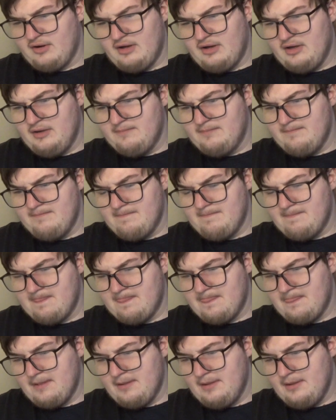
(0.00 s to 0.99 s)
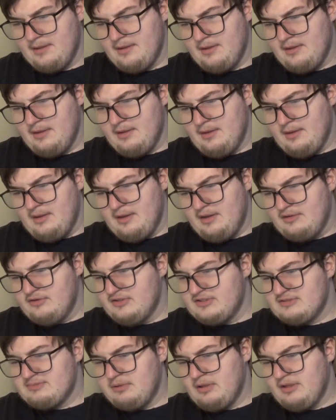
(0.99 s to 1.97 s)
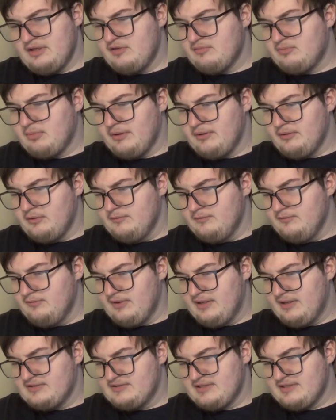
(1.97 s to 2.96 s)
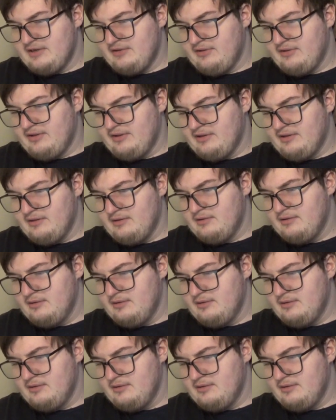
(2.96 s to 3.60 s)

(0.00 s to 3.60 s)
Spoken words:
I know there's plenty of Breloom fans out there.